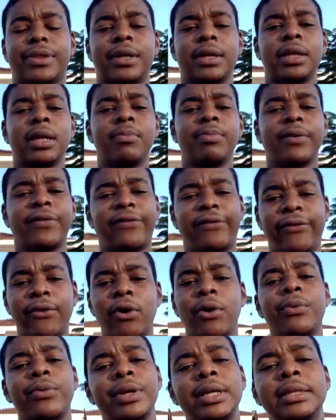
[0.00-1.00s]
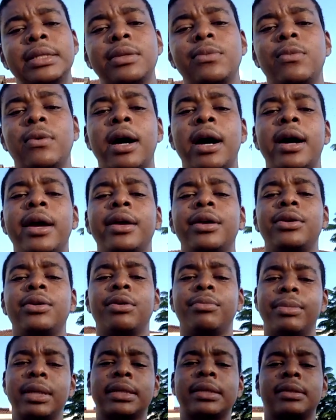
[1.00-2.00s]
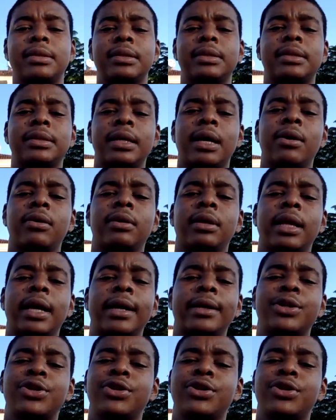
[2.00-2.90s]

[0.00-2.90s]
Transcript: The number four reason why your mixes sound like